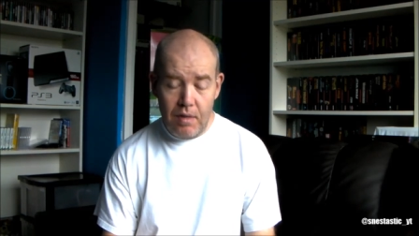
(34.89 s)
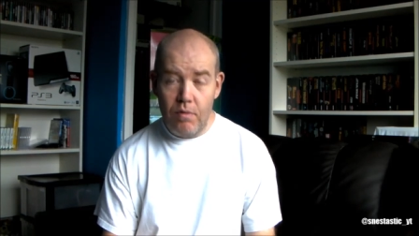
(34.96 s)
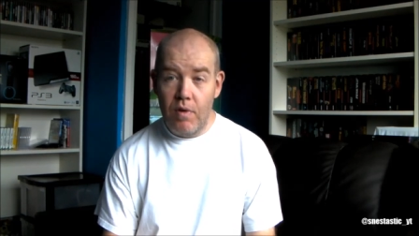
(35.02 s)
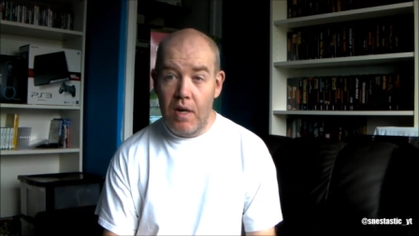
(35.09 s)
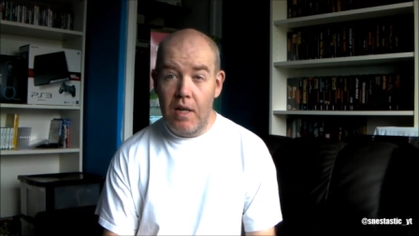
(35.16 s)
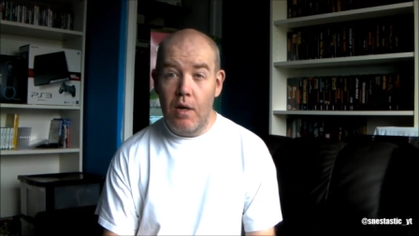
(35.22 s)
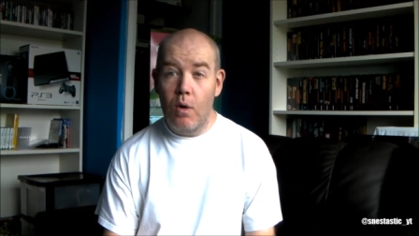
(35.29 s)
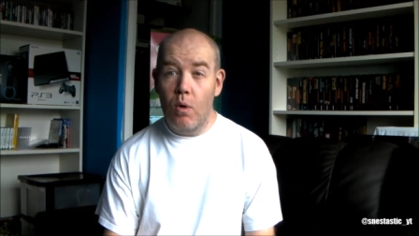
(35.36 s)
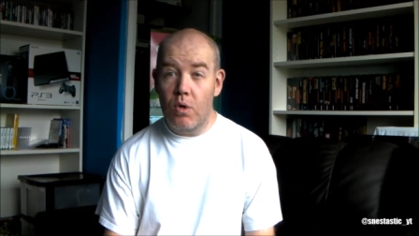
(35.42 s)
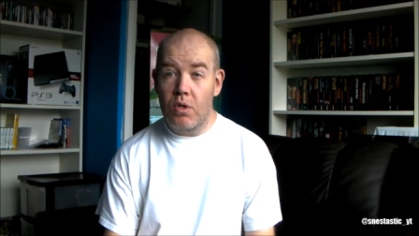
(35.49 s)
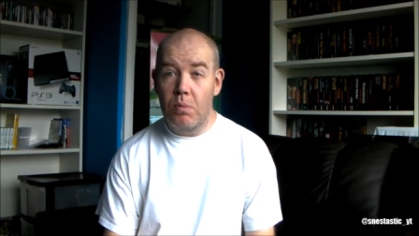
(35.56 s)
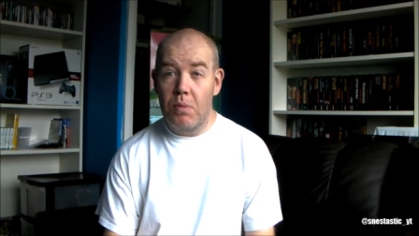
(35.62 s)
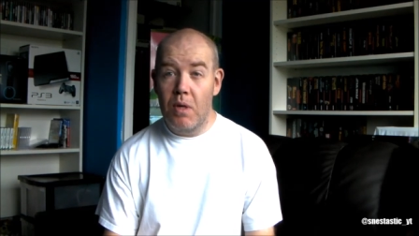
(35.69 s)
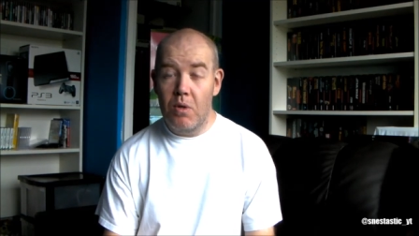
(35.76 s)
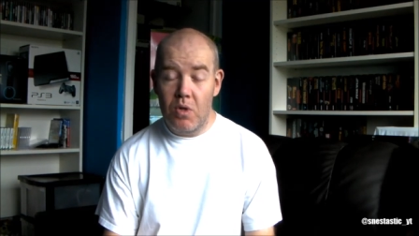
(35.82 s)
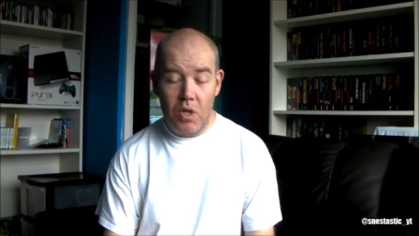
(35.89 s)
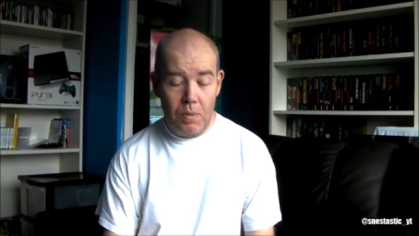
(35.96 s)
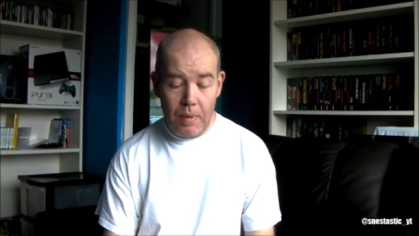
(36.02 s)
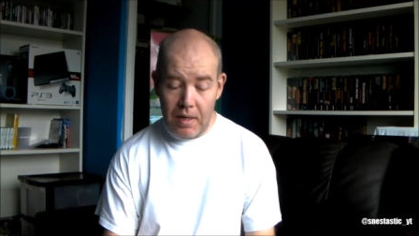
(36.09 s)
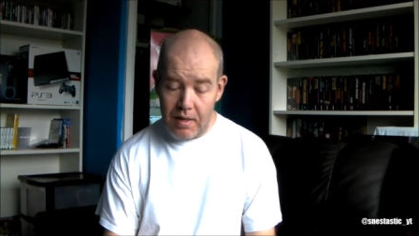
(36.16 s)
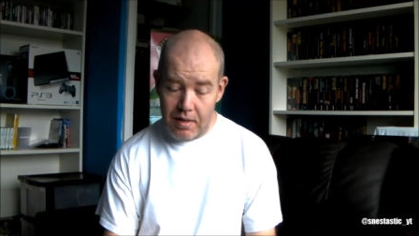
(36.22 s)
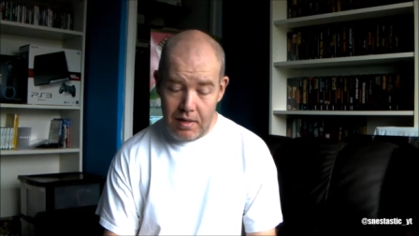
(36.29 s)
Really awesome
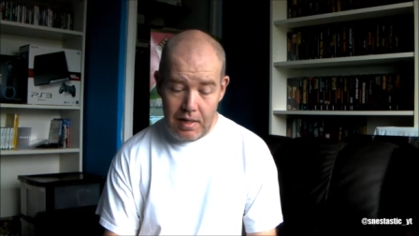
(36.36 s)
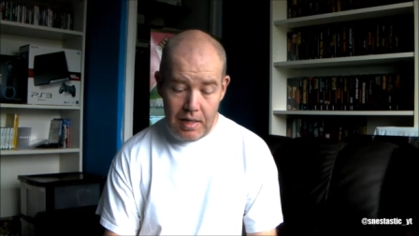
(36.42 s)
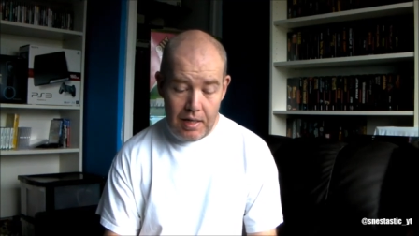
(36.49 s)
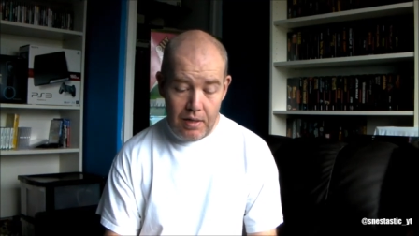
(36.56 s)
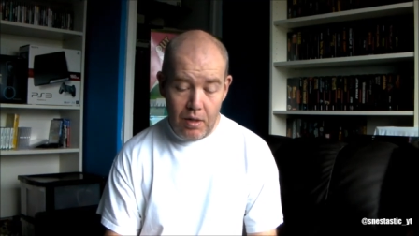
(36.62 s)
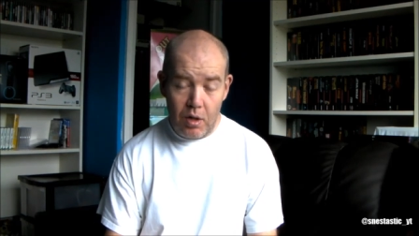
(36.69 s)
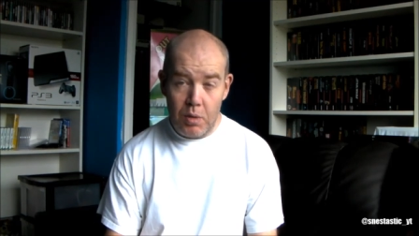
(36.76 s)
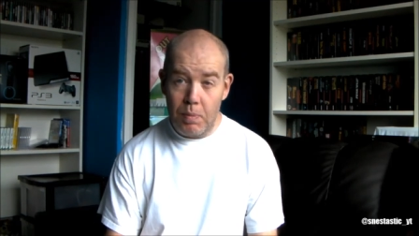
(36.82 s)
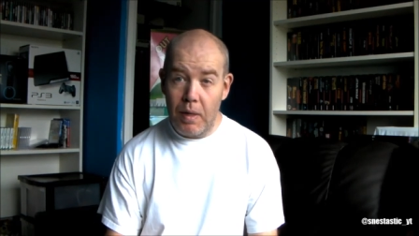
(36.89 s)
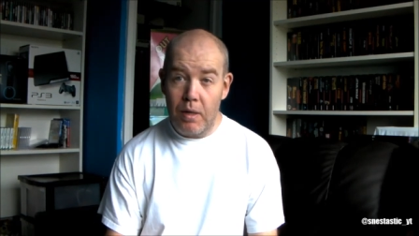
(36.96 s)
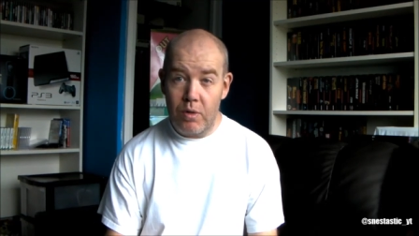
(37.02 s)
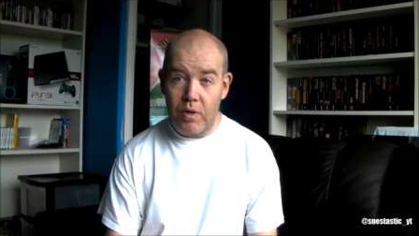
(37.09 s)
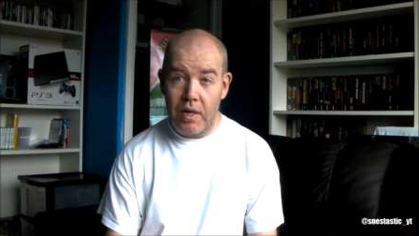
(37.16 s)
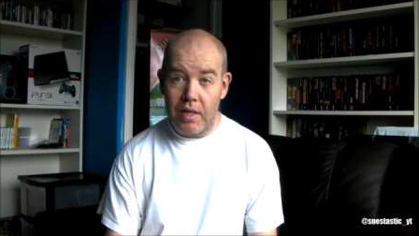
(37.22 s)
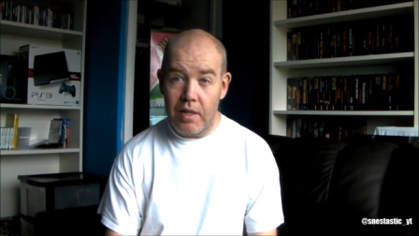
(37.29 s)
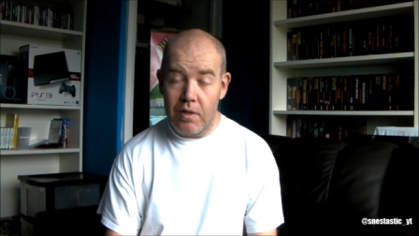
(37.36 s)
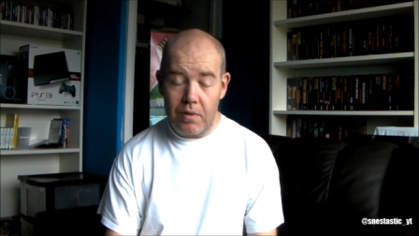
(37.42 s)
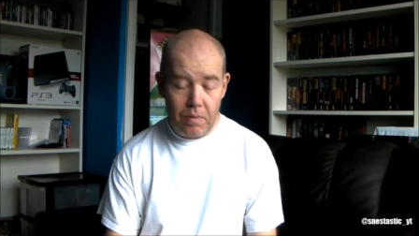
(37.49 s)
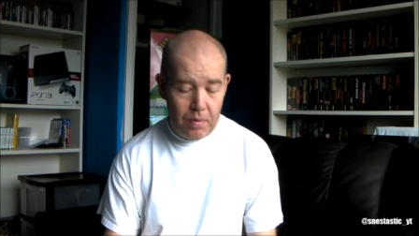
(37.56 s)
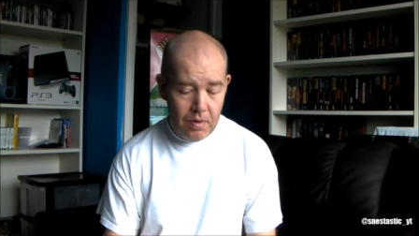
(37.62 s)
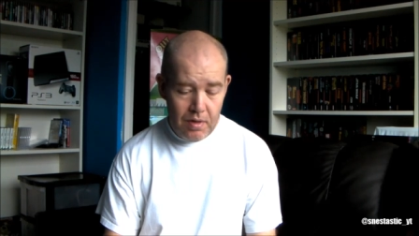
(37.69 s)
YouTuber. Nice bloke, Craig's.